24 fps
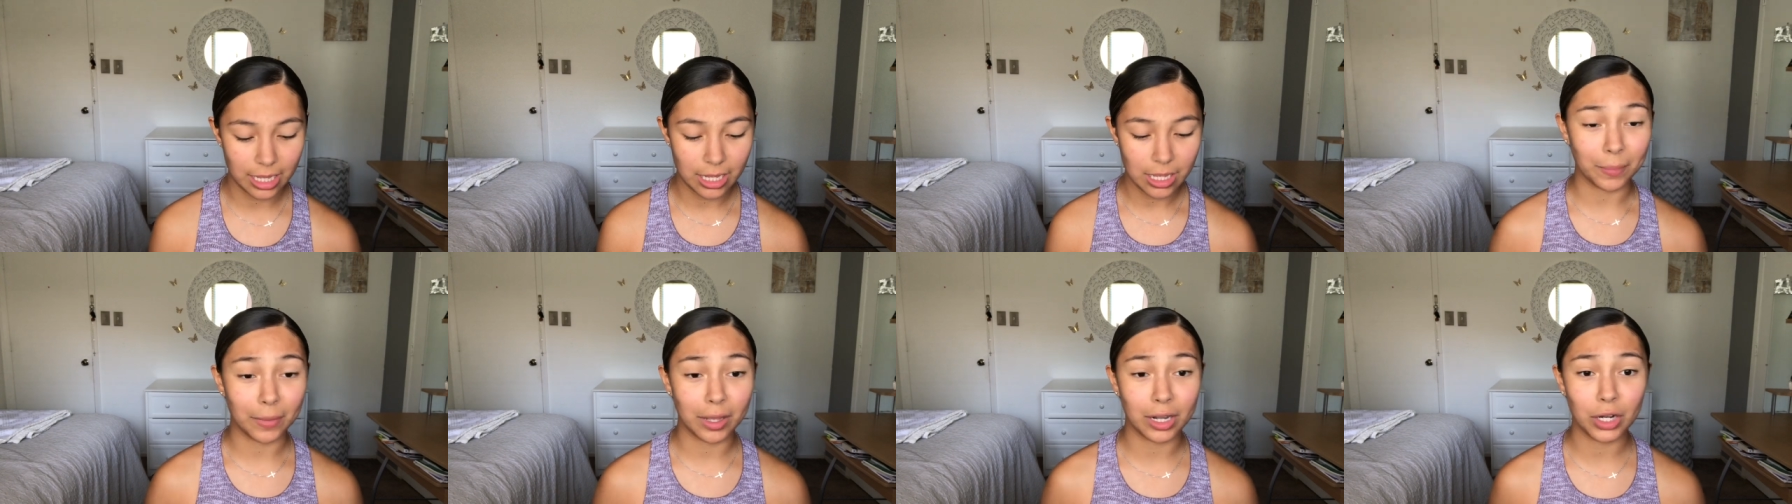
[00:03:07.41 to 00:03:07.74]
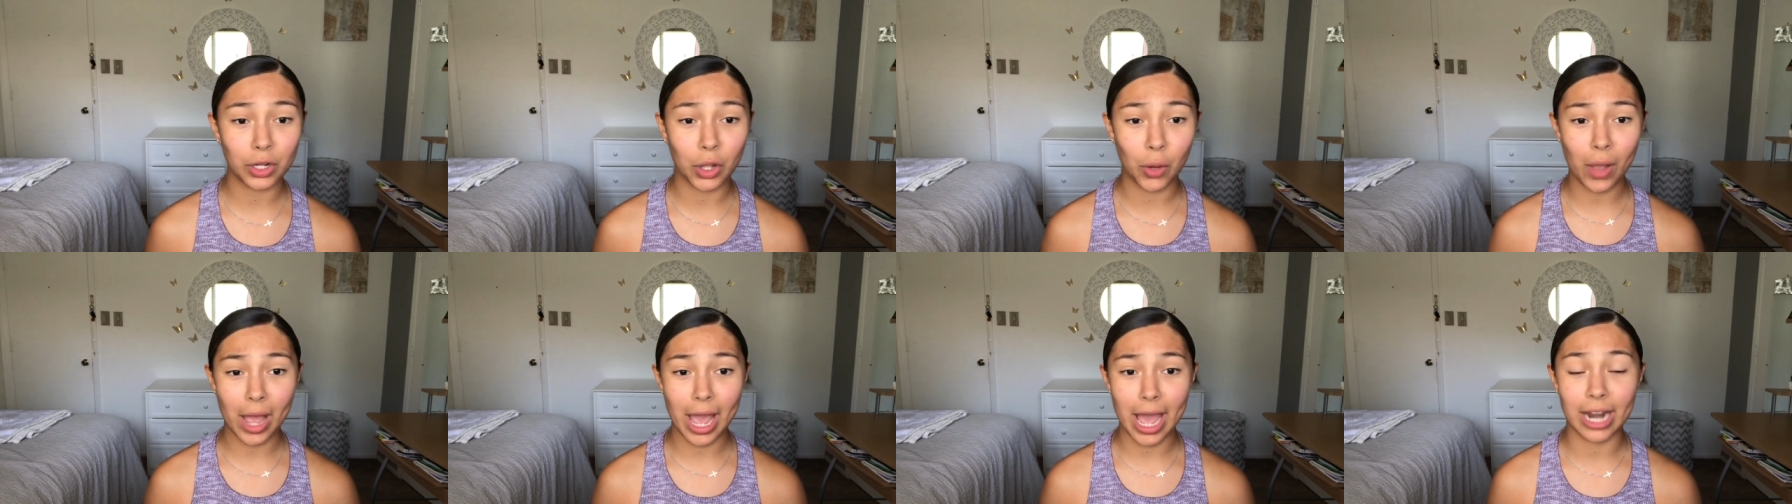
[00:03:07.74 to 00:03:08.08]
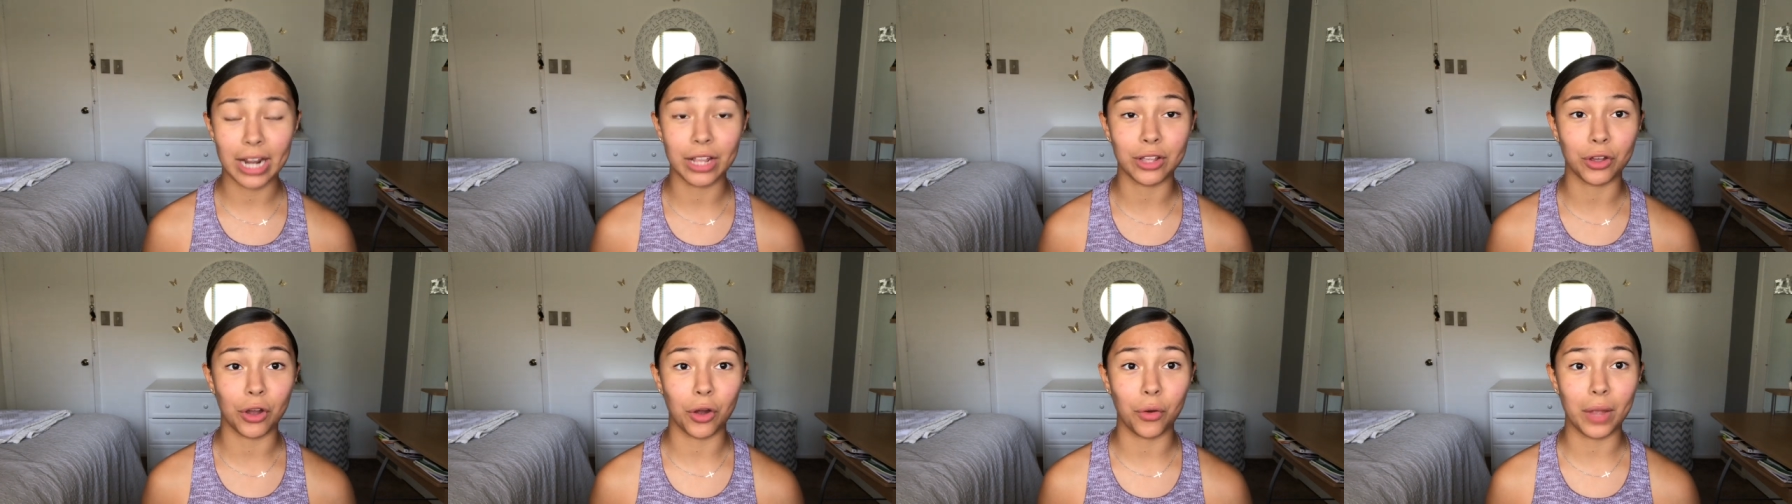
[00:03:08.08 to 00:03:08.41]
I'm gonna go ahead
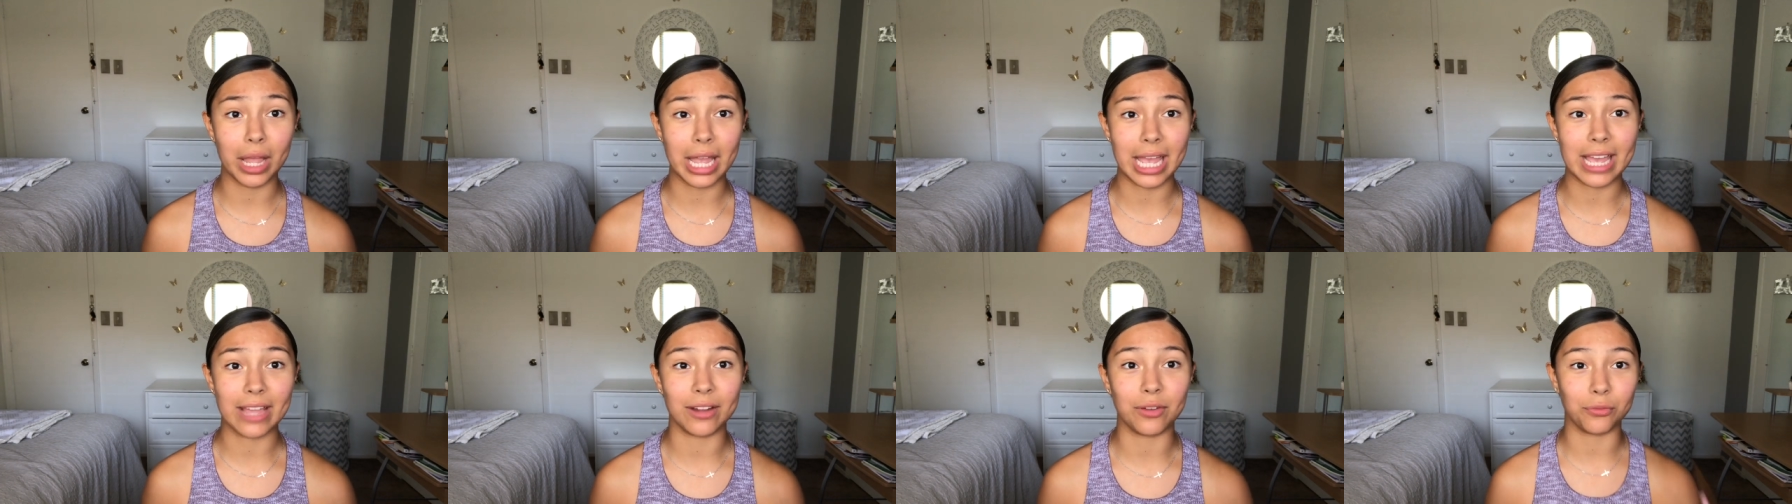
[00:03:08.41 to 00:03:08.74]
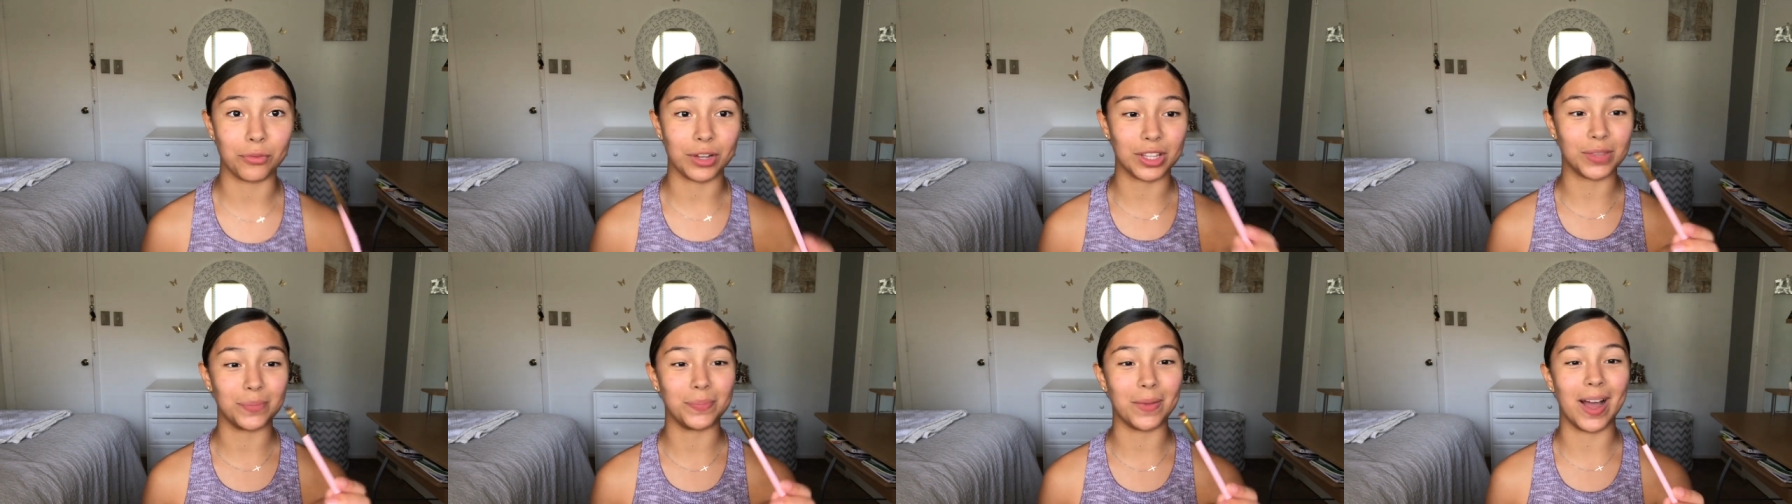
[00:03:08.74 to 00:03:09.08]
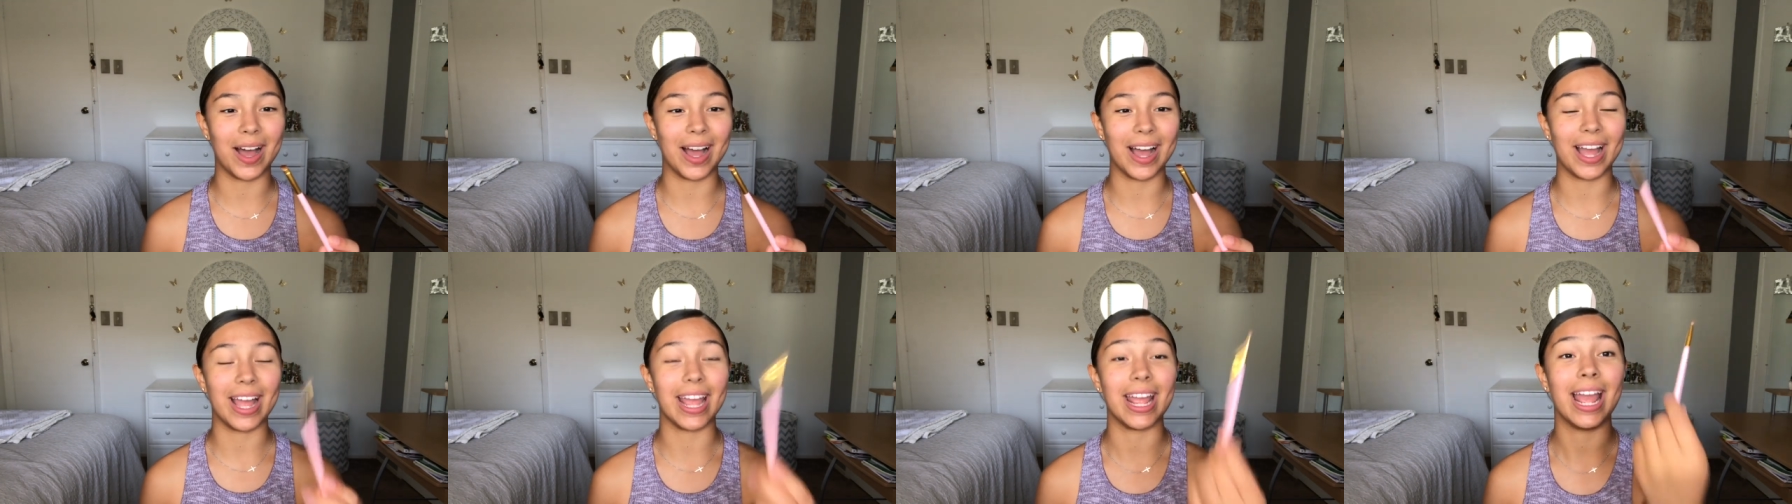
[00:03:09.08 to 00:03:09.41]
and go in with
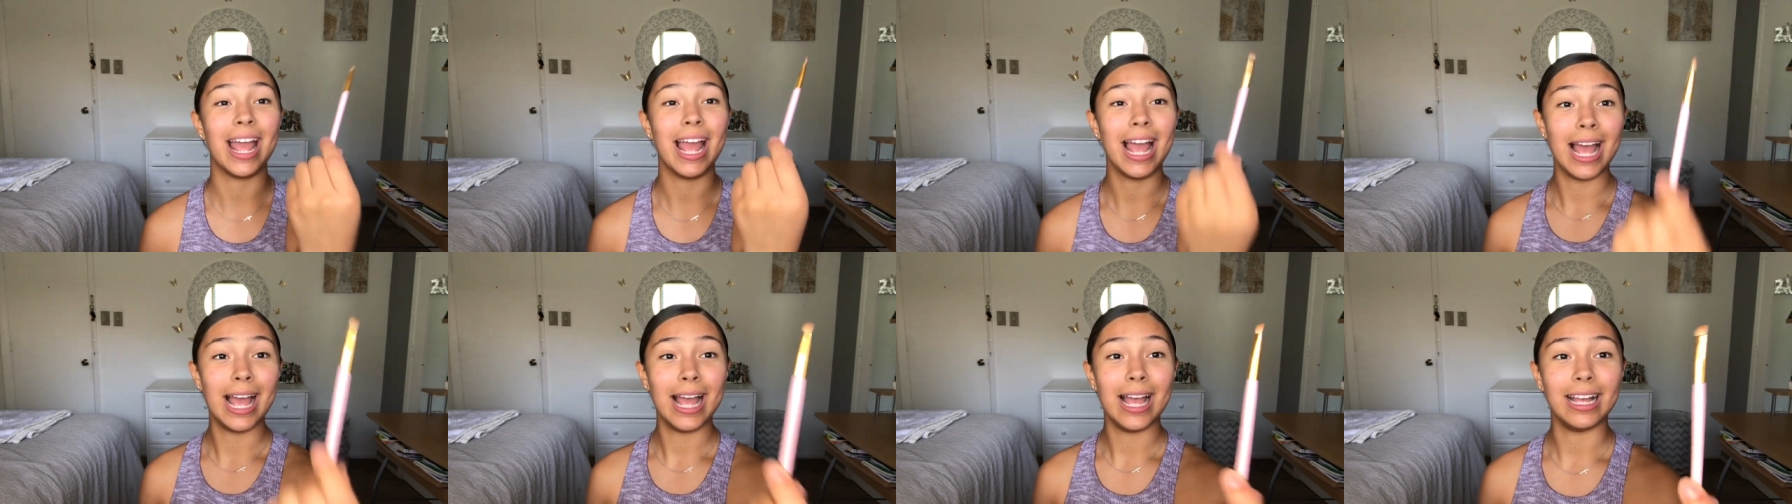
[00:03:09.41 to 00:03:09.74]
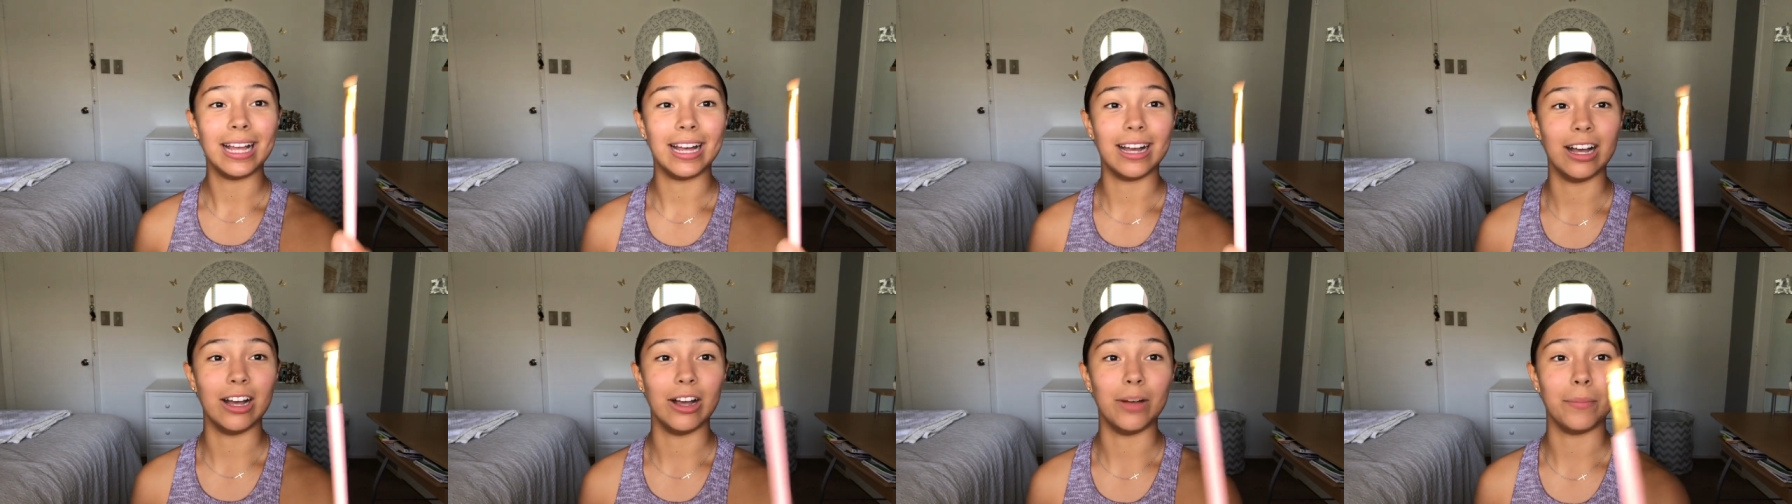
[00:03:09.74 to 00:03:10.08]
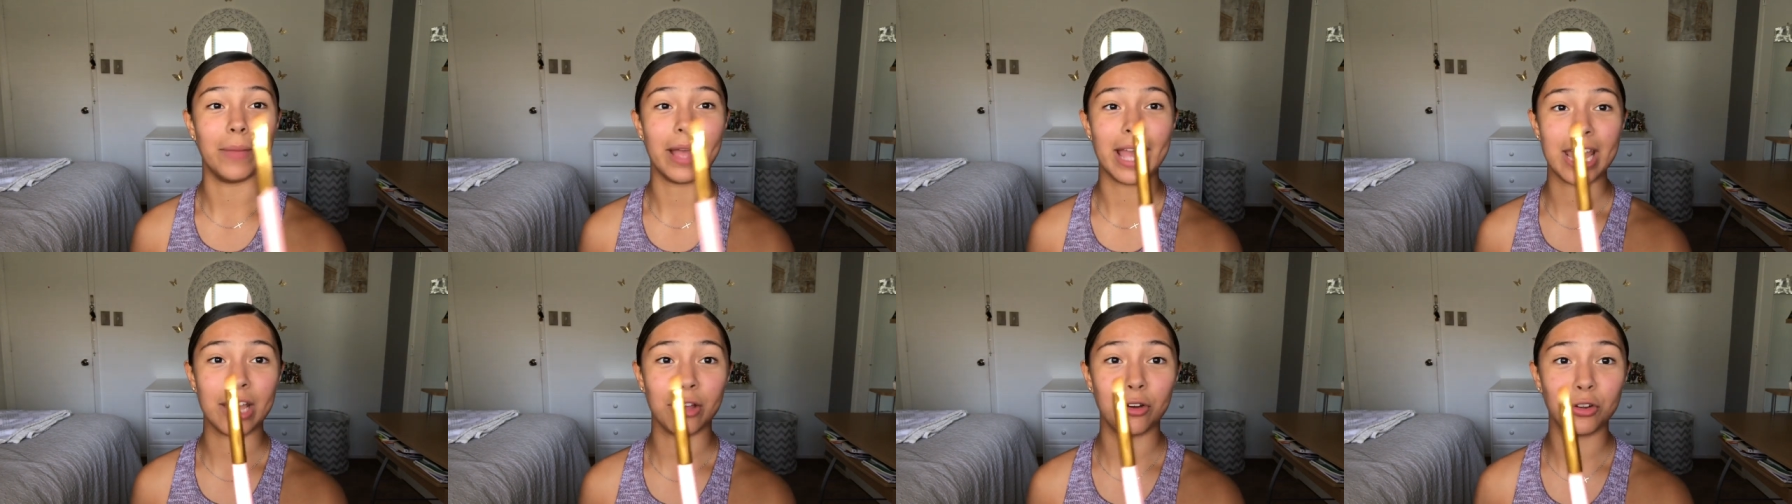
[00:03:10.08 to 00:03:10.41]
my
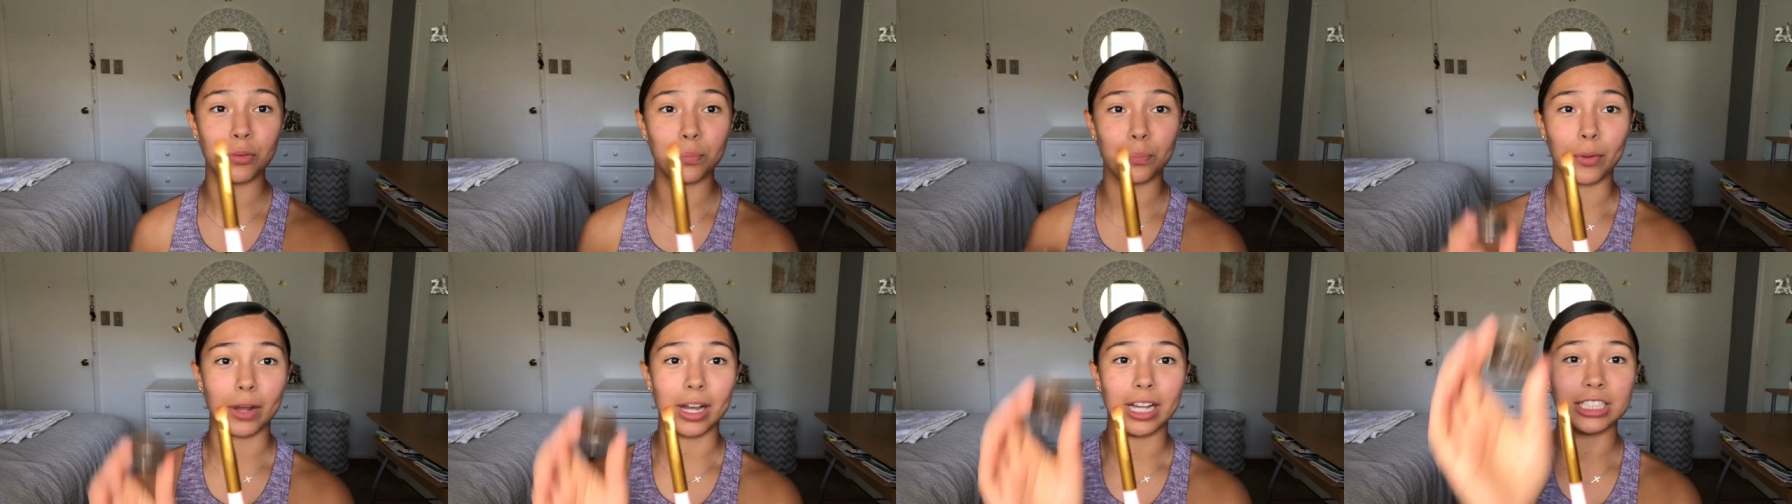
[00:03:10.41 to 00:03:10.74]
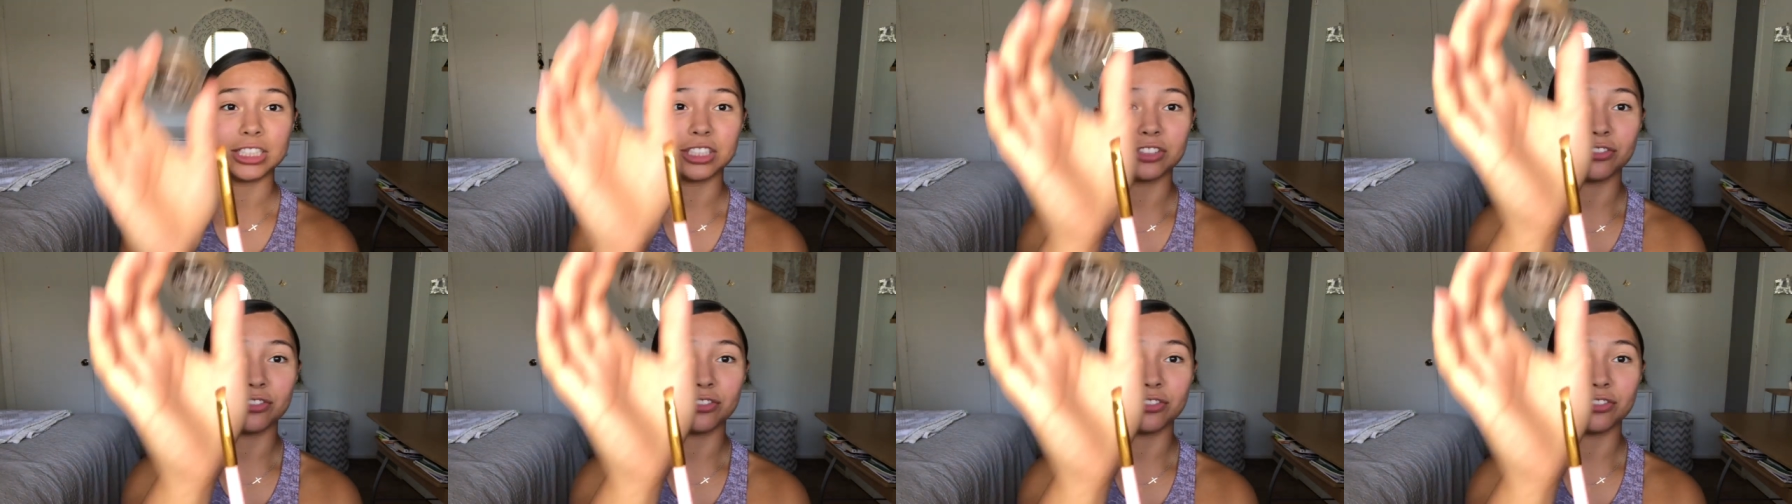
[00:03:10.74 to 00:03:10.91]
angled brush